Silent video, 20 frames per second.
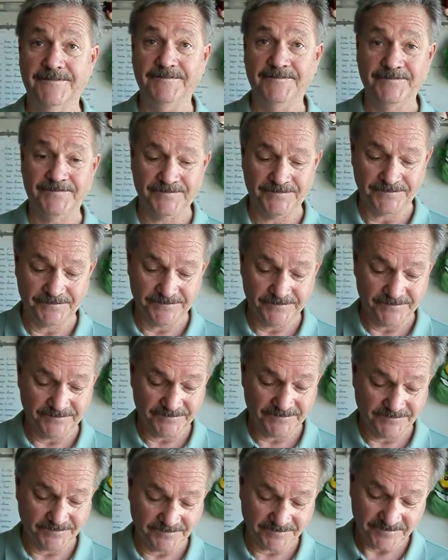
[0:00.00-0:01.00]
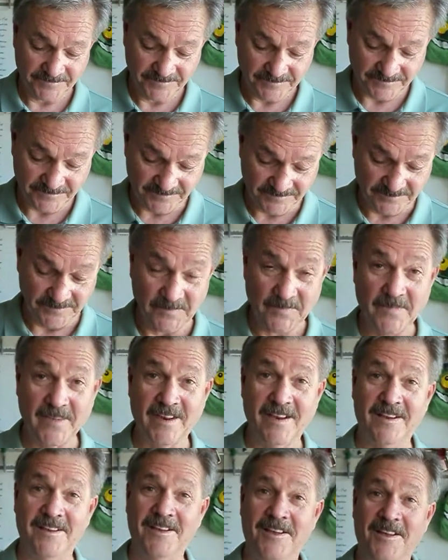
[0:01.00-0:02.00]
Wonderful. Thank you, Neil. You got anything else you
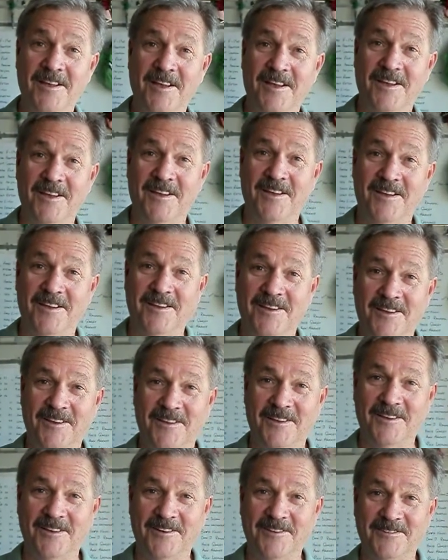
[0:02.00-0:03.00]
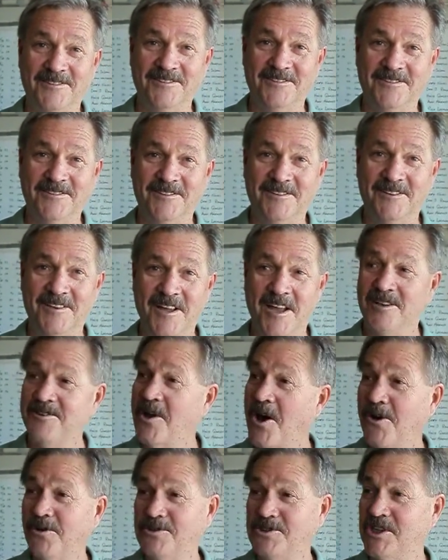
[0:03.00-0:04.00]
want to say to everybody out there in Gadget Man land?
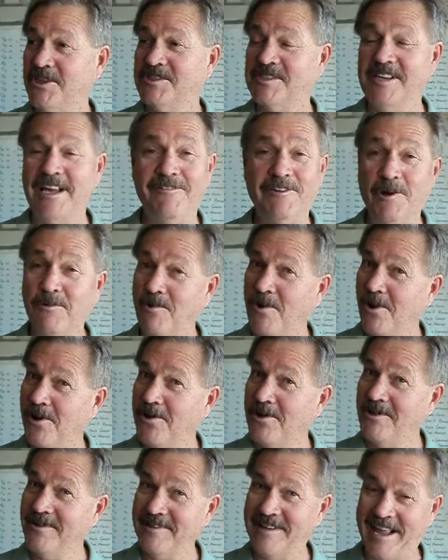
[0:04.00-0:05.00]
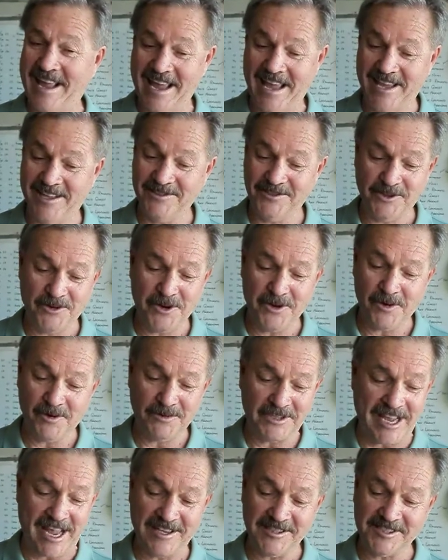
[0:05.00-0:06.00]
No, just give it a whirl and do your
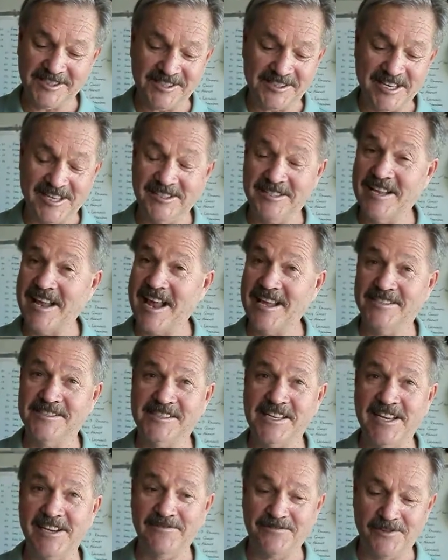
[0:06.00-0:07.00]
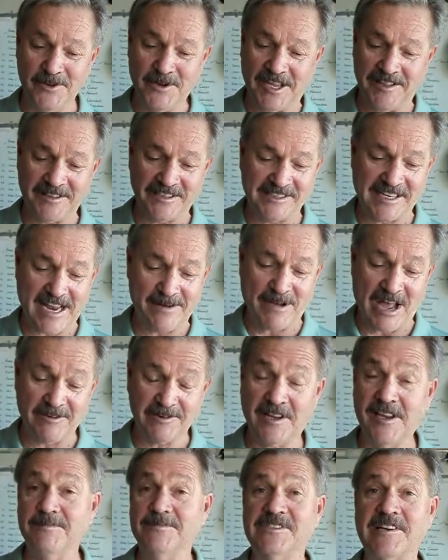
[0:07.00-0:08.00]
tests and see if you get the same
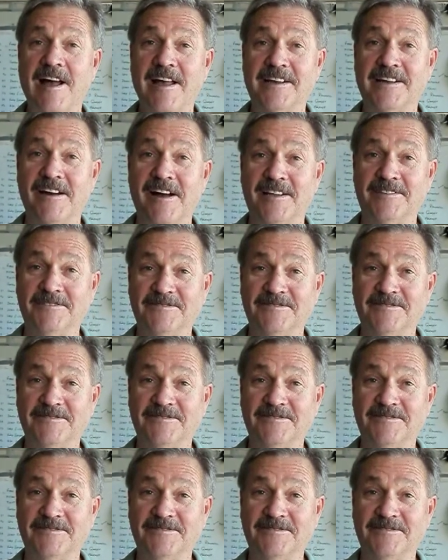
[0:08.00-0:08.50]
outcomes I got.